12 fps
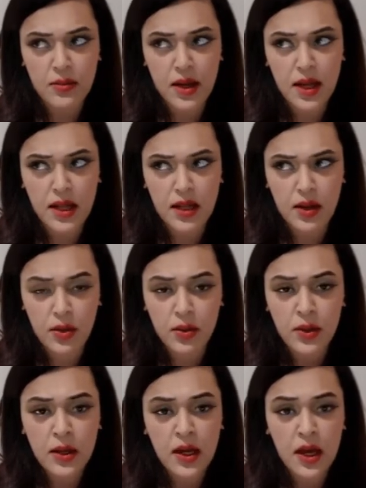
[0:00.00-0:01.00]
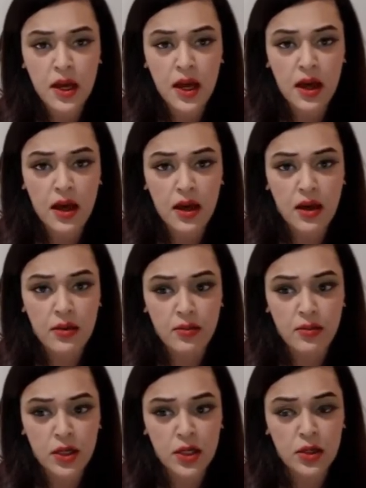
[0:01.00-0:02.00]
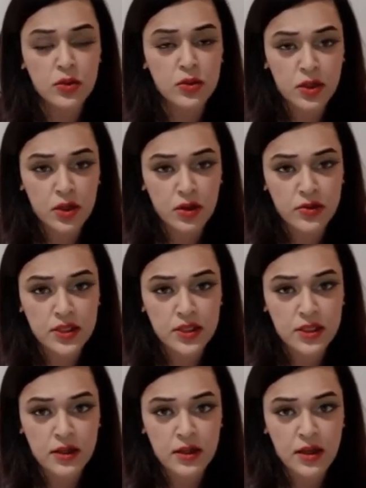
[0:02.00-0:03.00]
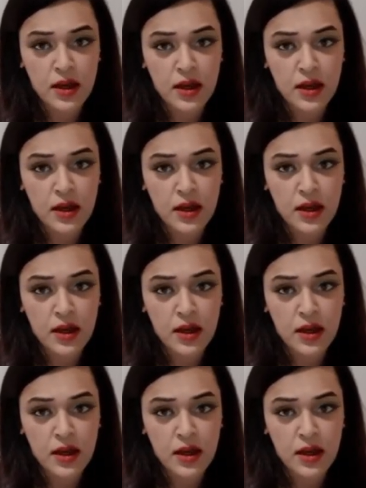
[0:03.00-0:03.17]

MLO, money laundering officer